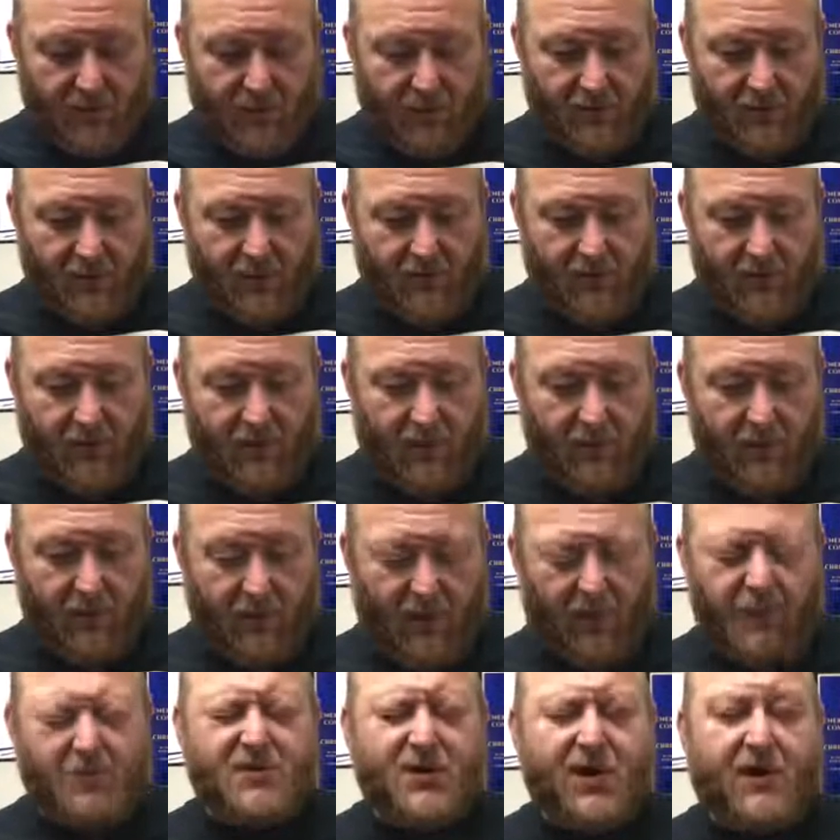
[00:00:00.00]

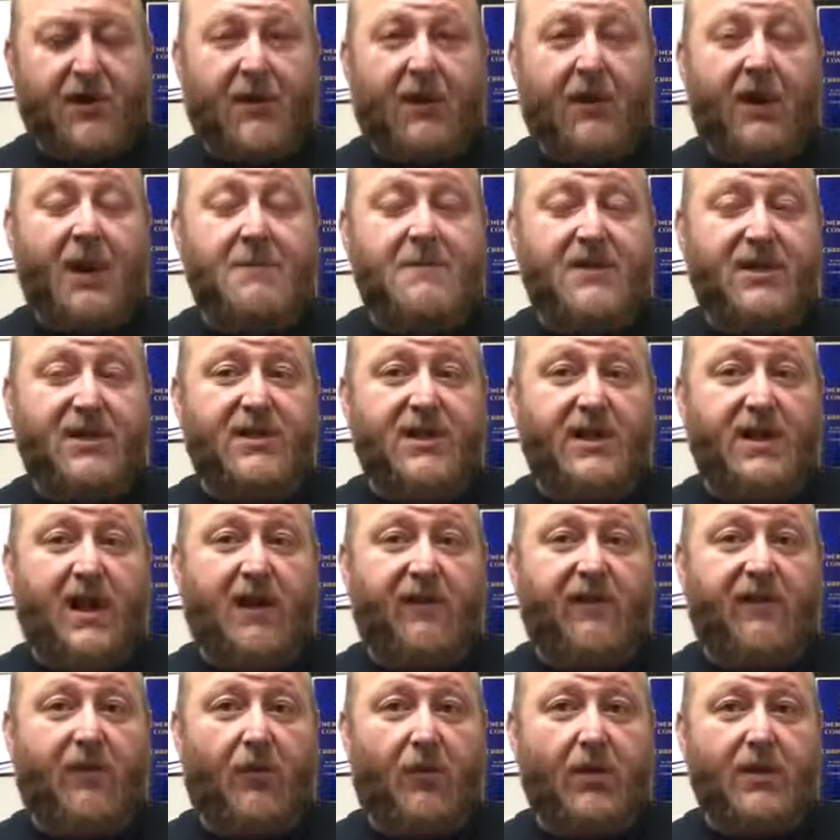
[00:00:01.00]
their
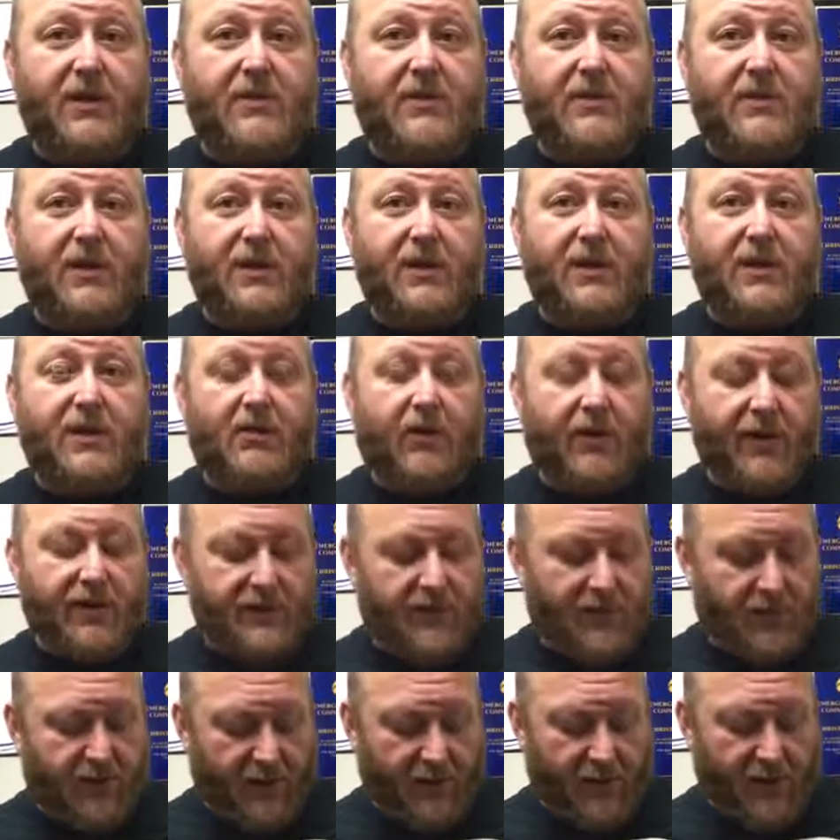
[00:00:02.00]
M16A4s, and going
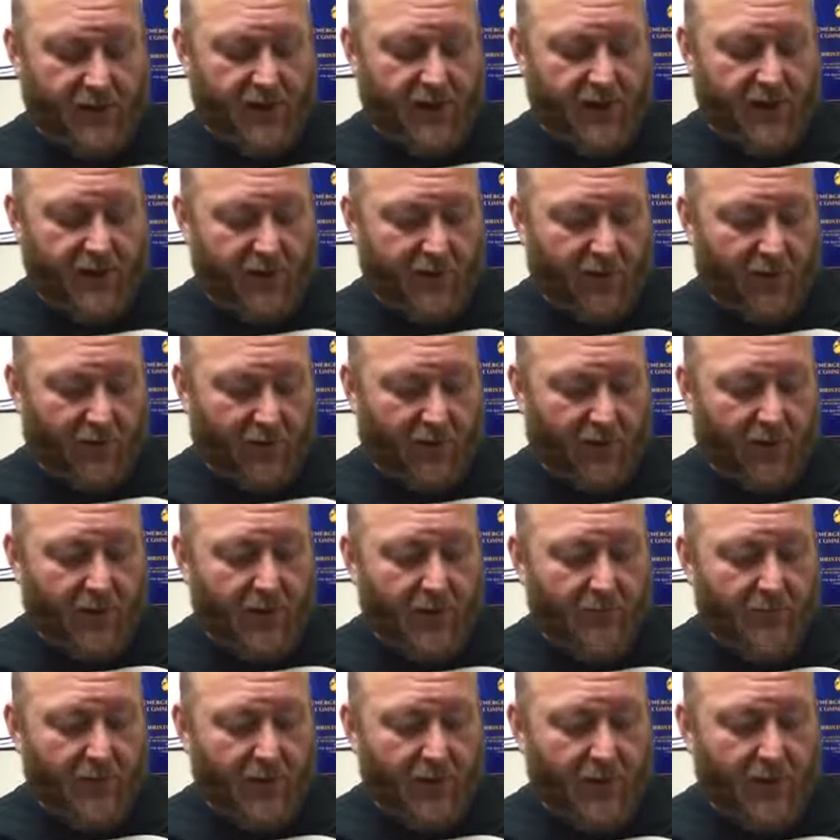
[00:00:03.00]
to the M4
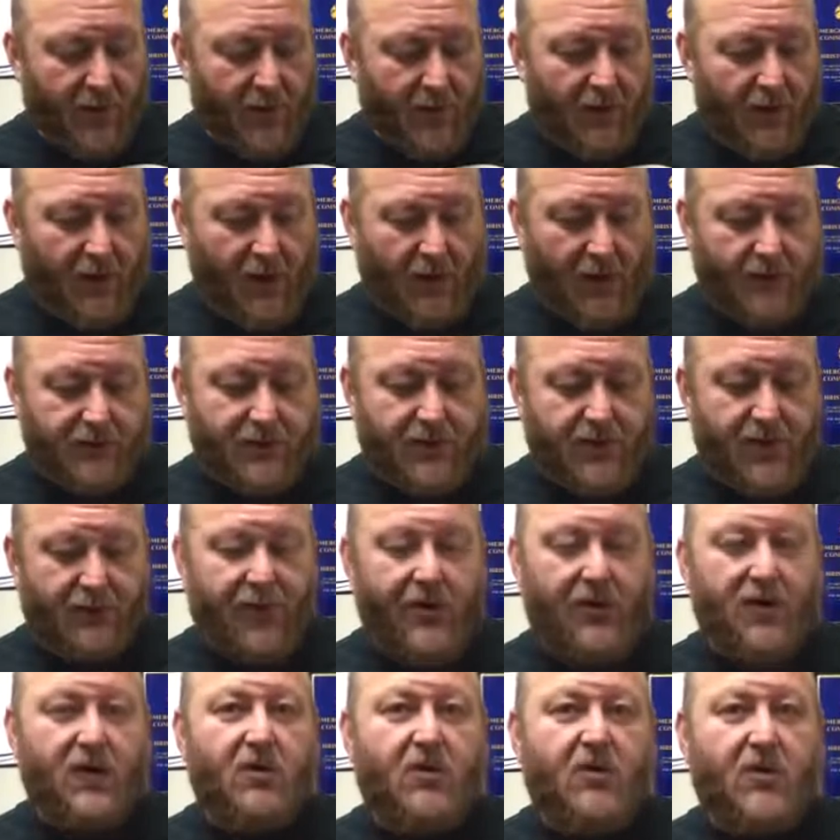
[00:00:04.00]
until
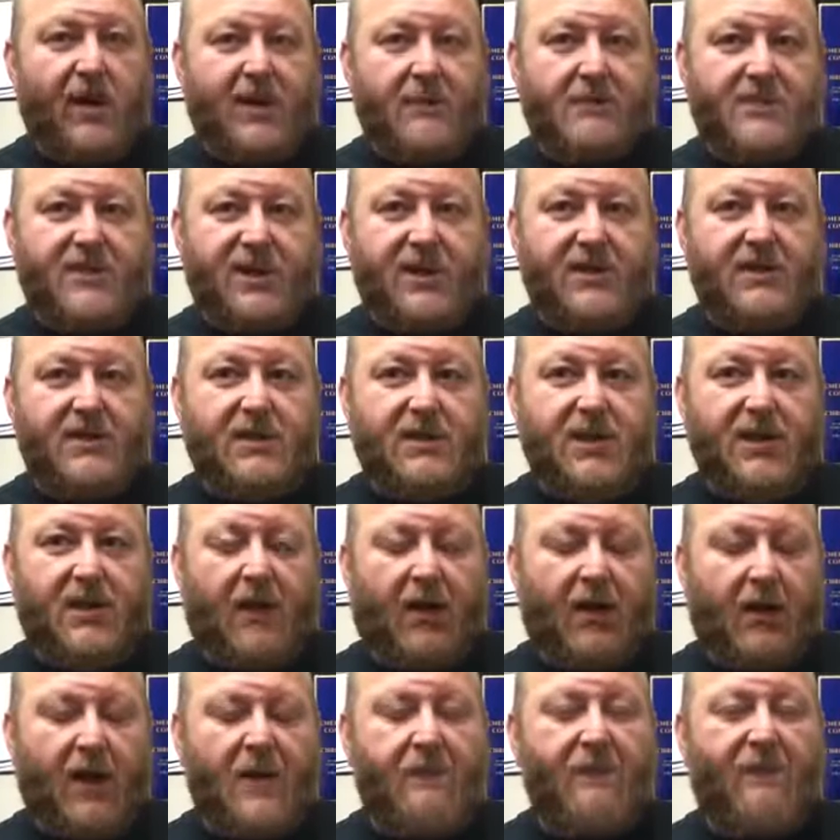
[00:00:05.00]
the new
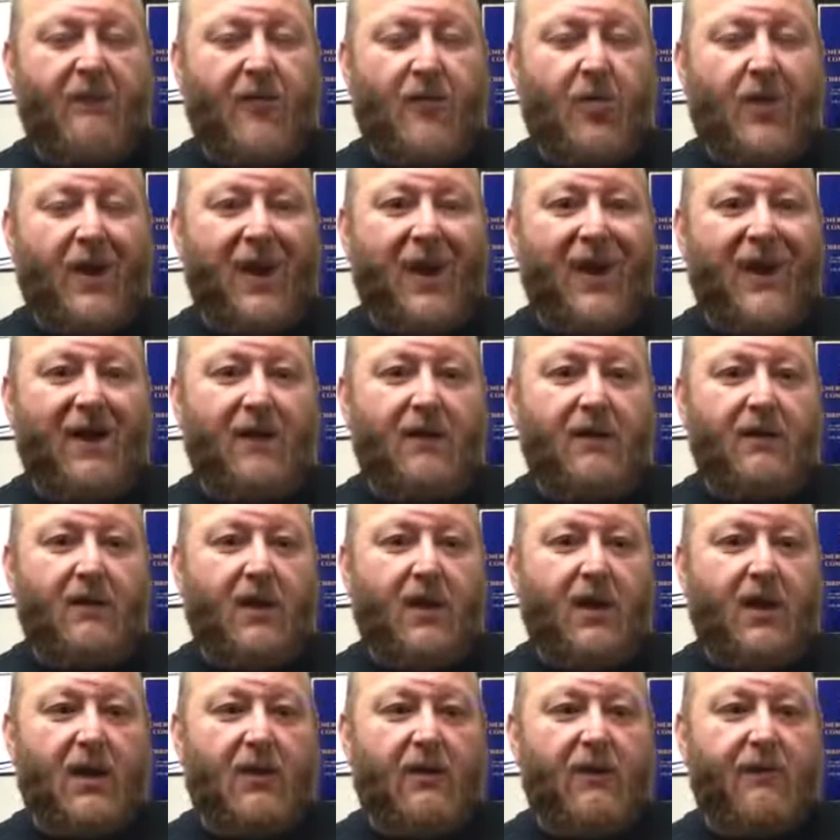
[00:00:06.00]
M16 or
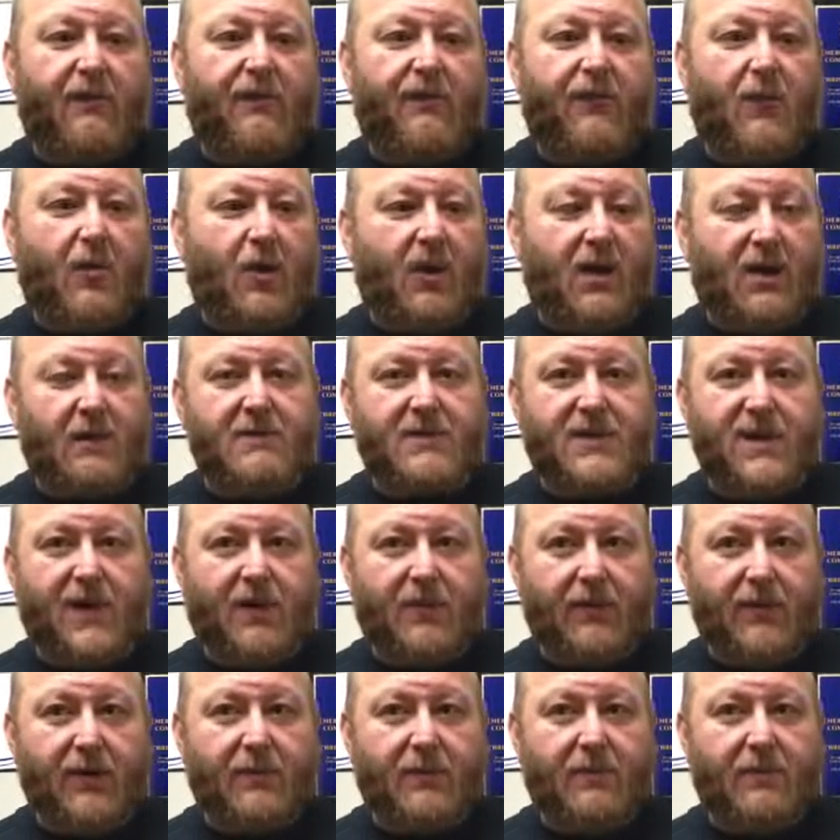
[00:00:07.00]
M4A4 comes
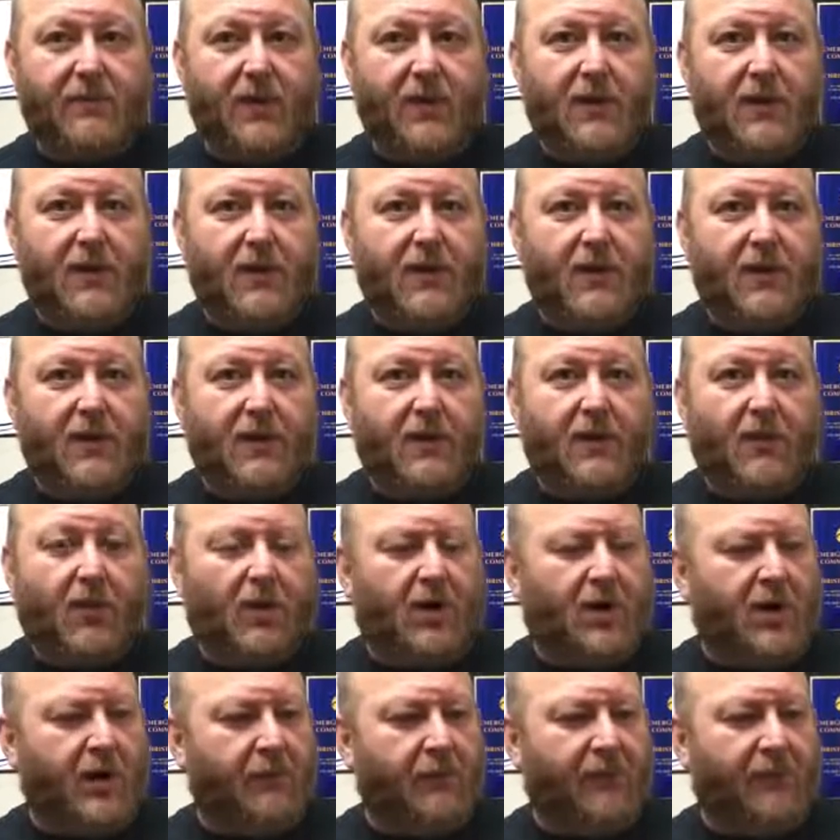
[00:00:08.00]
out,
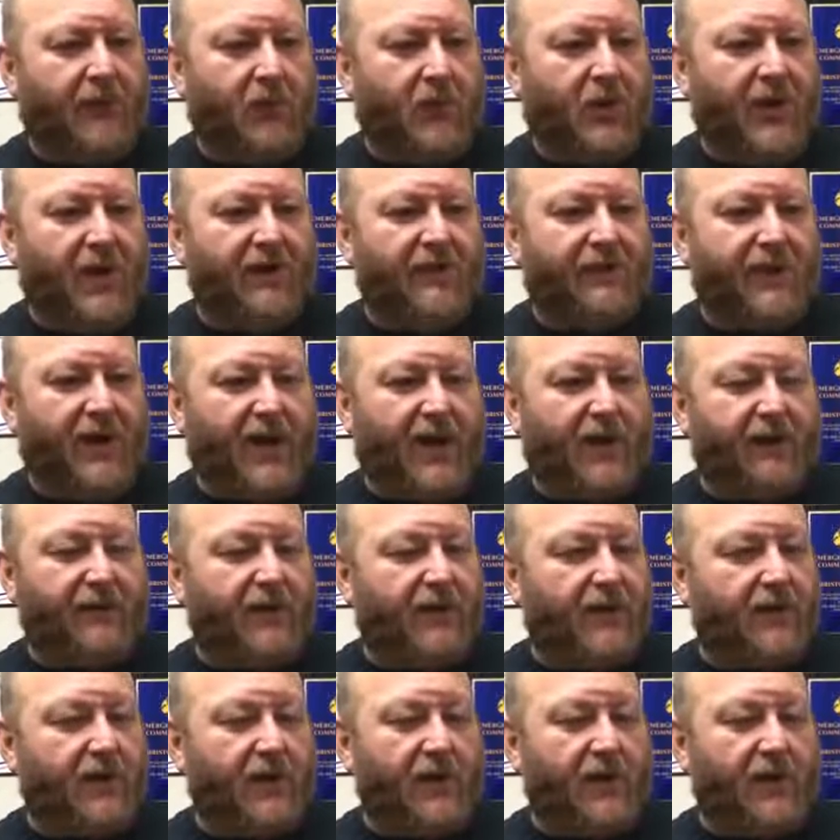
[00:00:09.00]
or M4A5.